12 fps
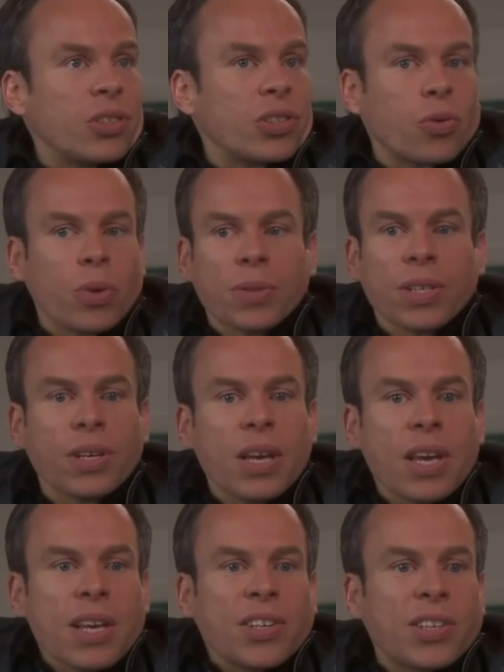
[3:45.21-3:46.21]
Just thought it was a
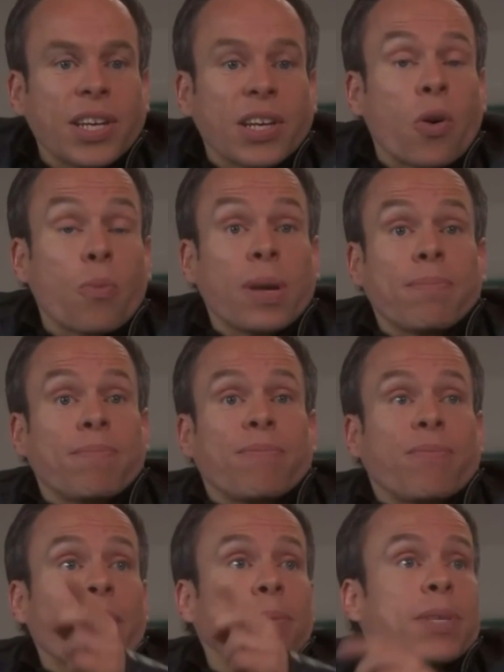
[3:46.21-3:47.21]
sitcom where
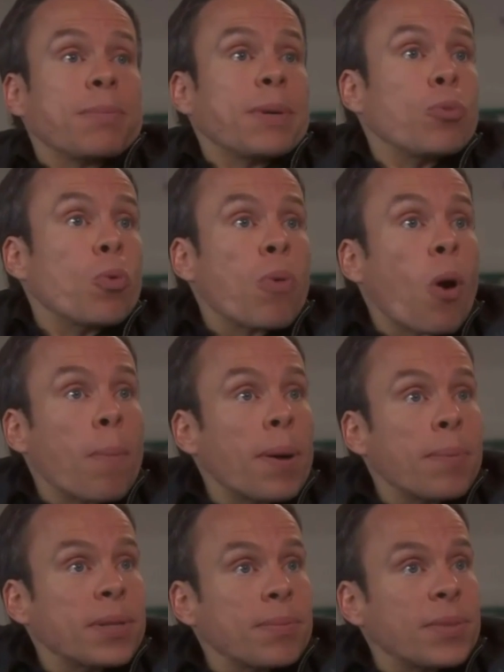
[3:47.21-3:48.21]
famous people pop
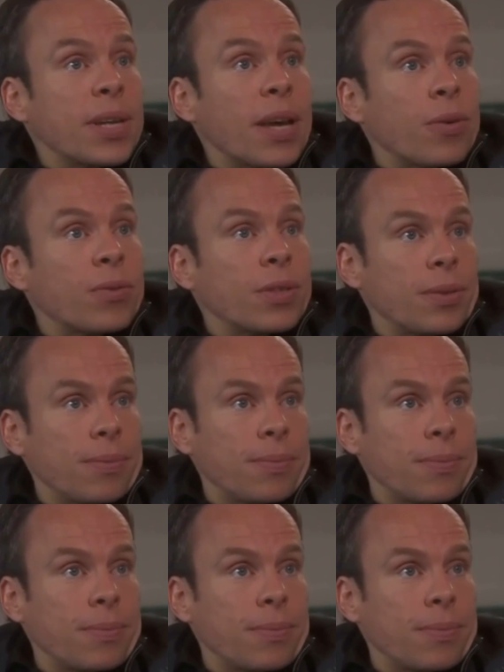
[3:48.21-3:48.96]
up as themselves.